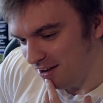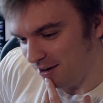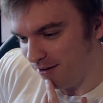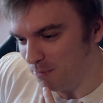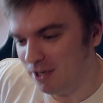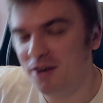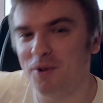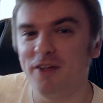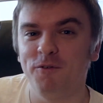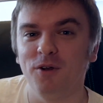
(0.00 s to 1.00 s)
But
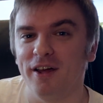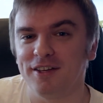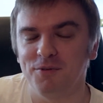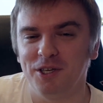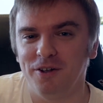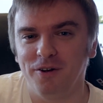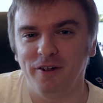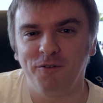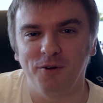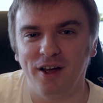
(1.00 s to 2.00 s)
anyway, if you liked the video,
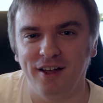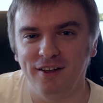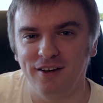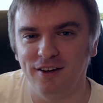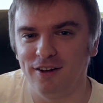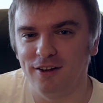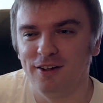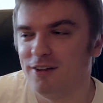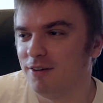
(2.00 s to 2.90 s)
if you had any,